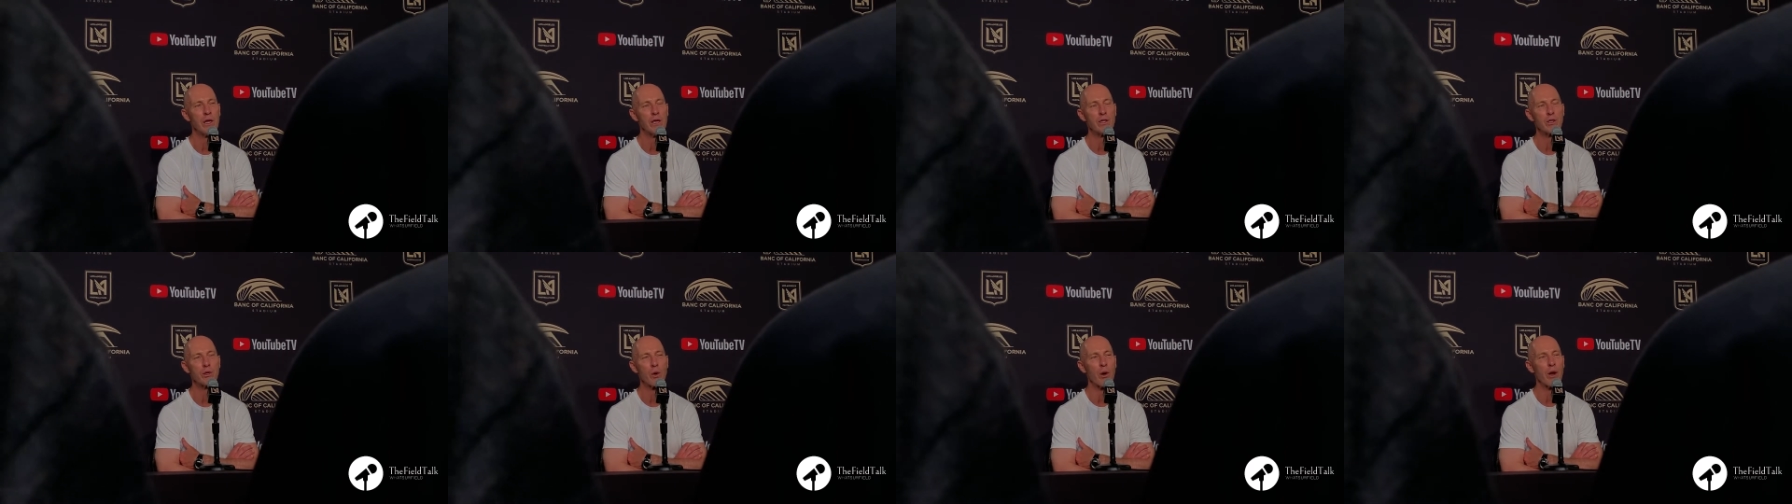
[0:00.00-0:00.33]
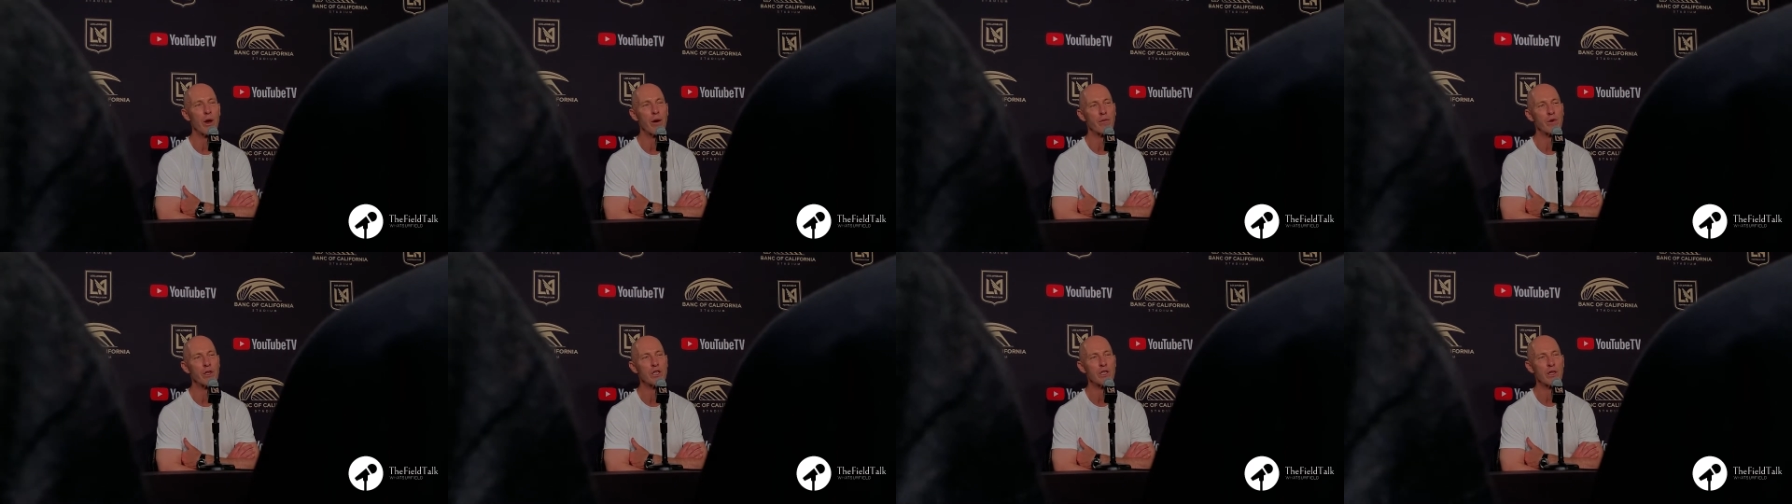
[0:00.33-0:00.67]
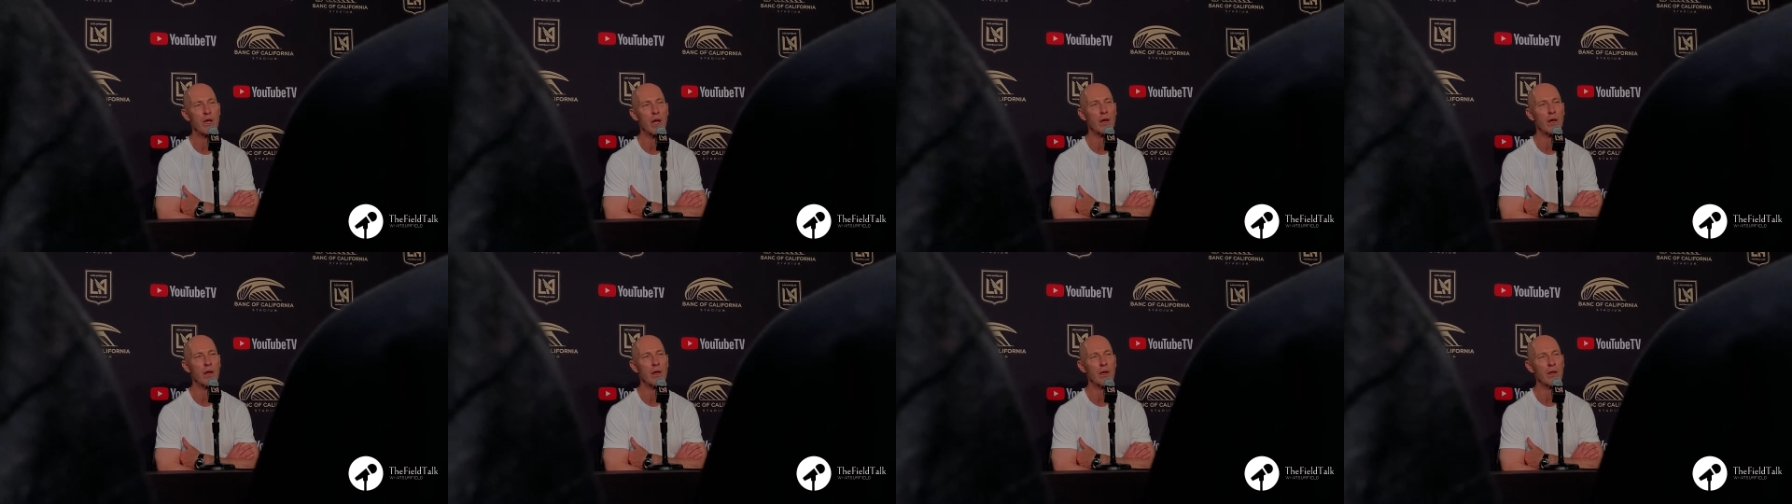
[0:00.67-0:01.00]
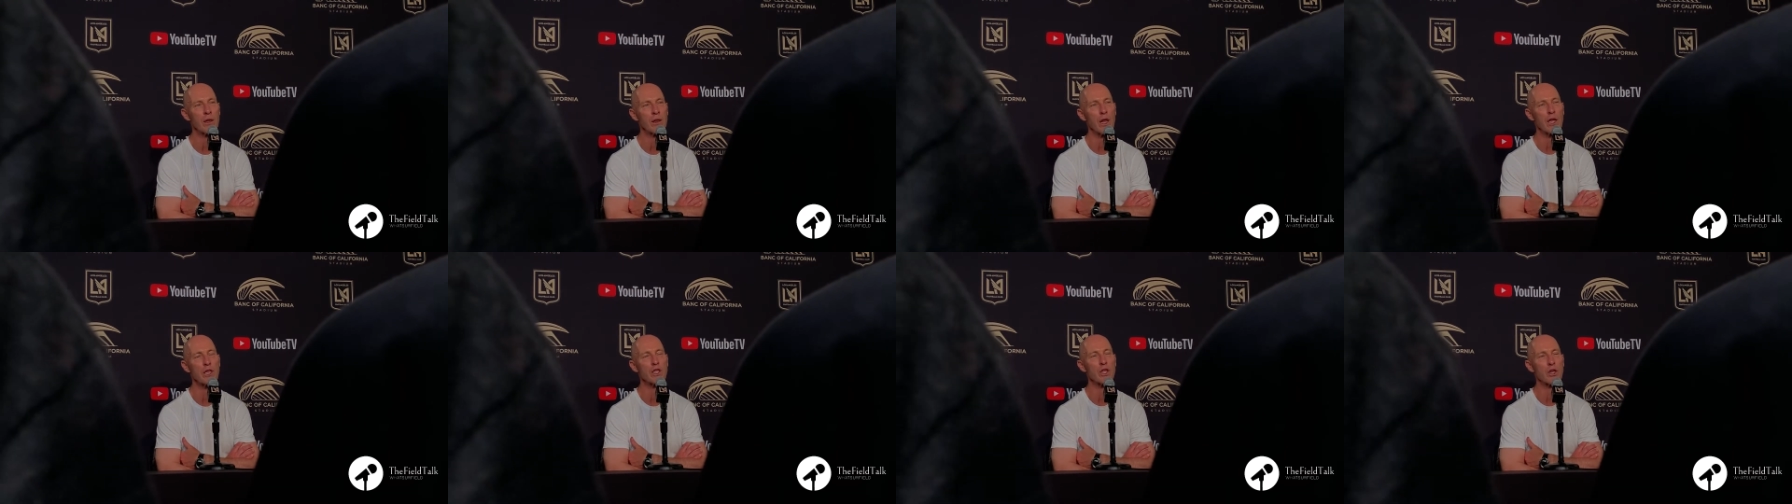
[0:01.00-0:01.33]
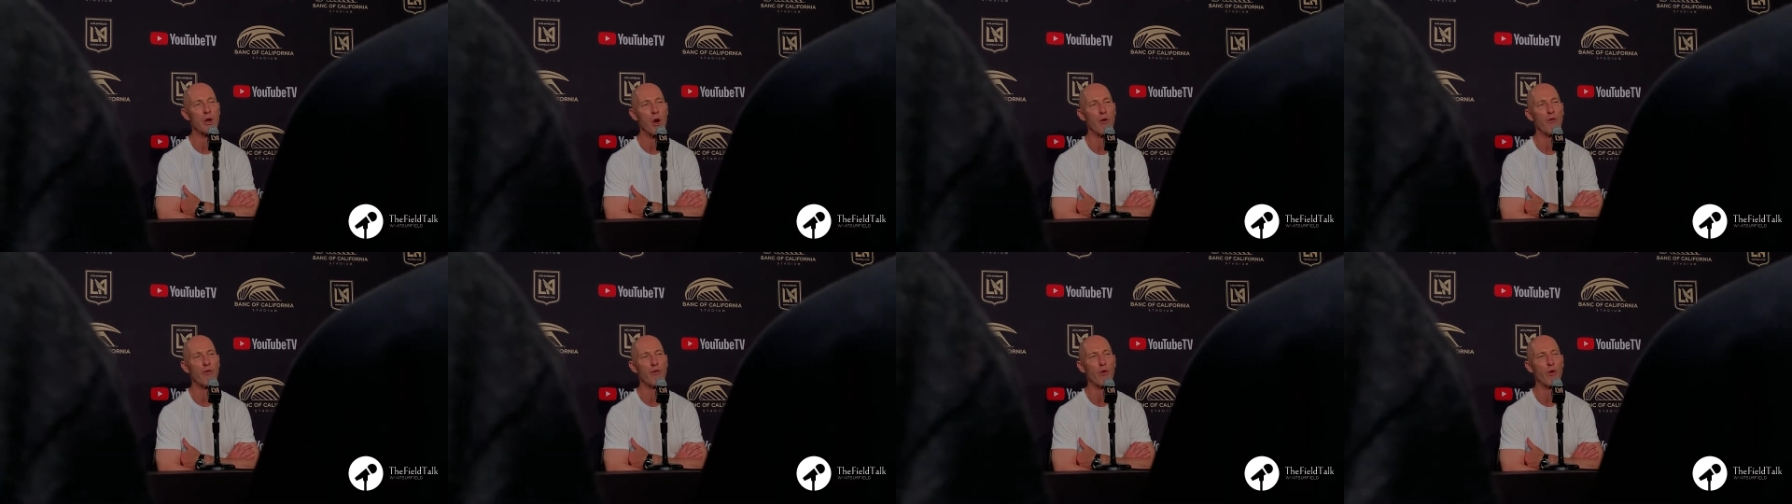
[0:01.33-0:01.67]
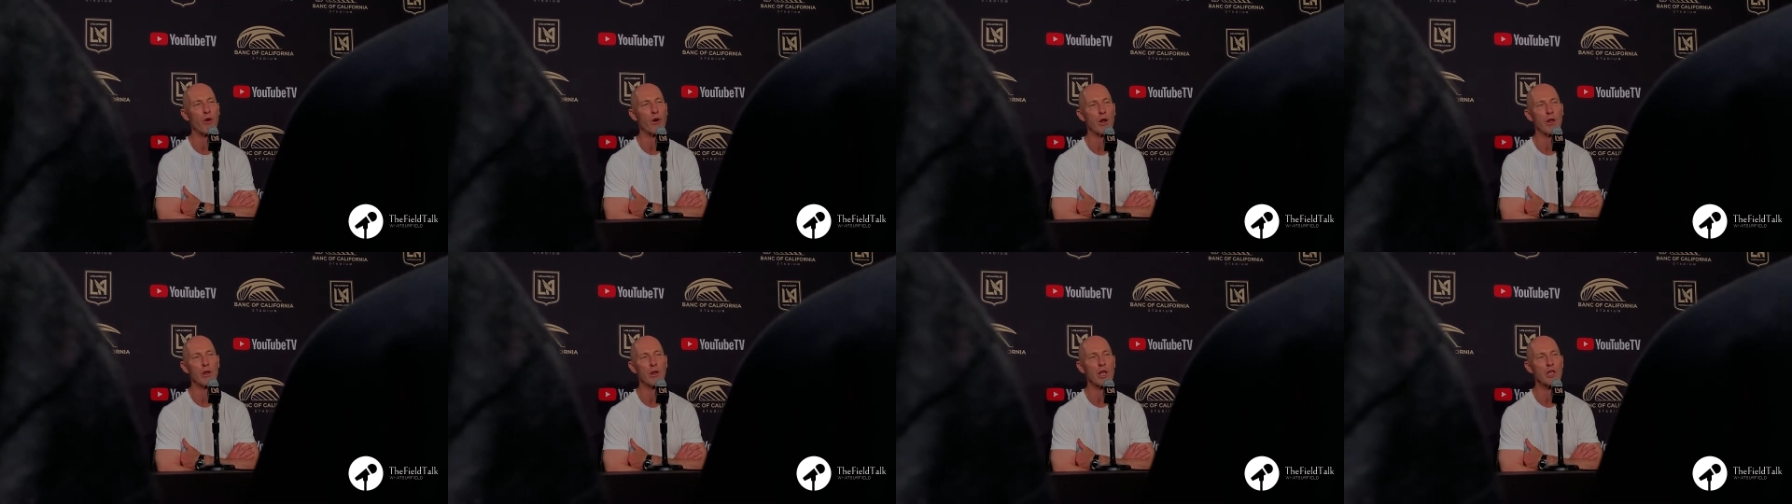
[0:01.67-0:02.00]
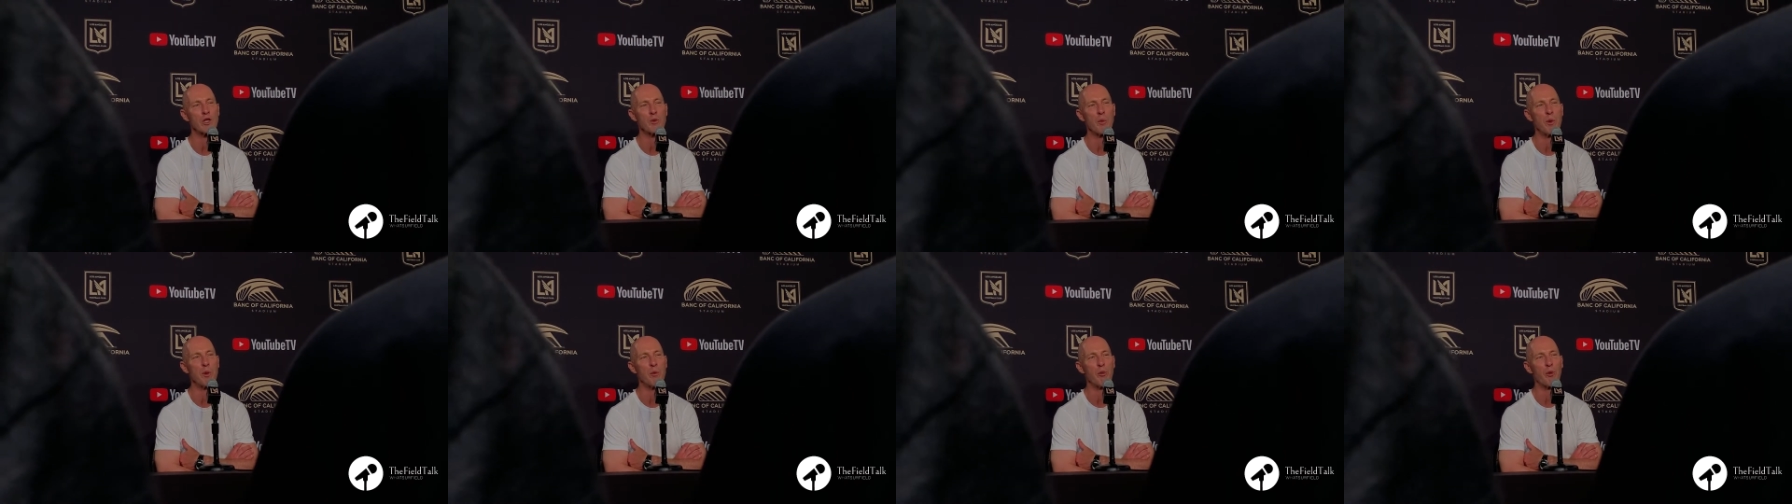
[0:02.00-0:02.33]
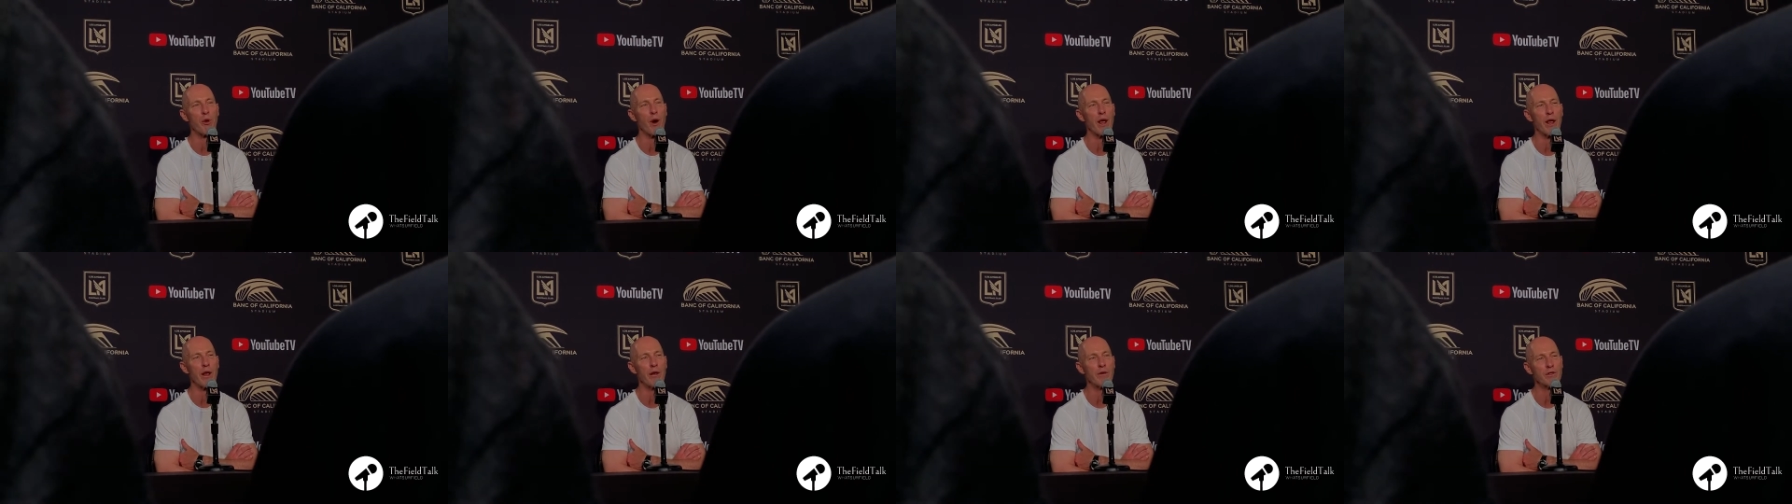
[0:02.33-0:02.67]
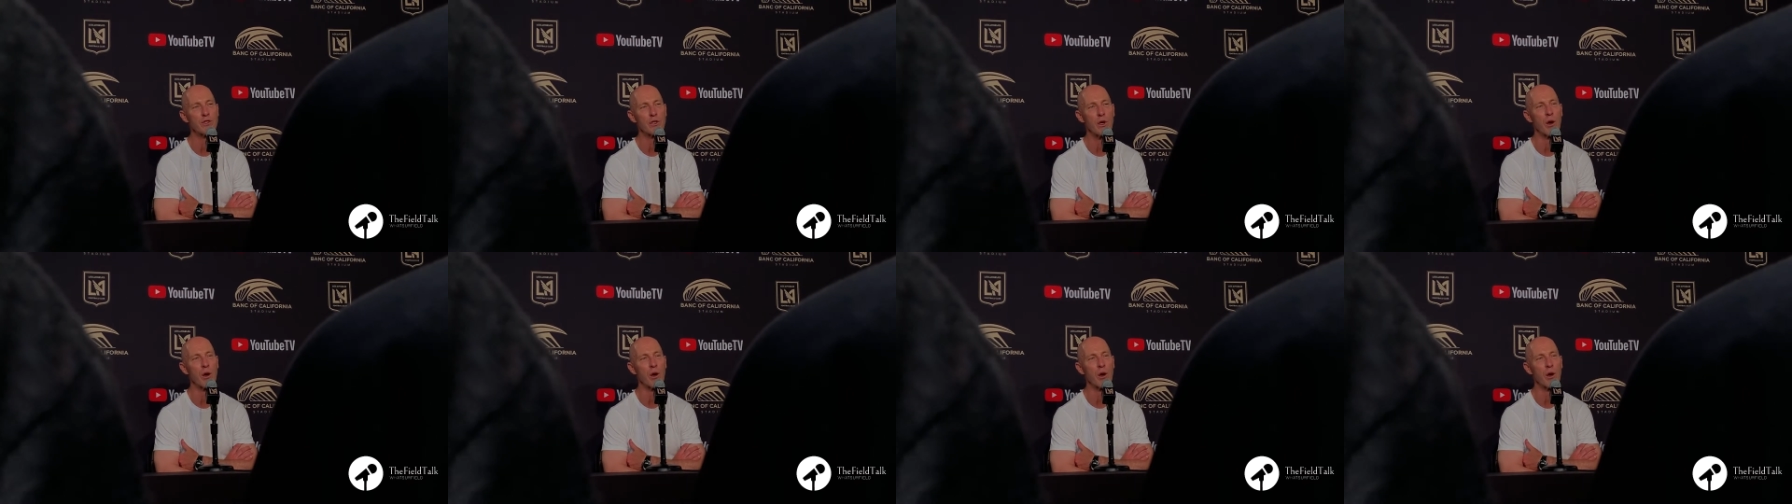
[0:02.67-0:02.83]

enjoy every second and let's go for it and let's be brave.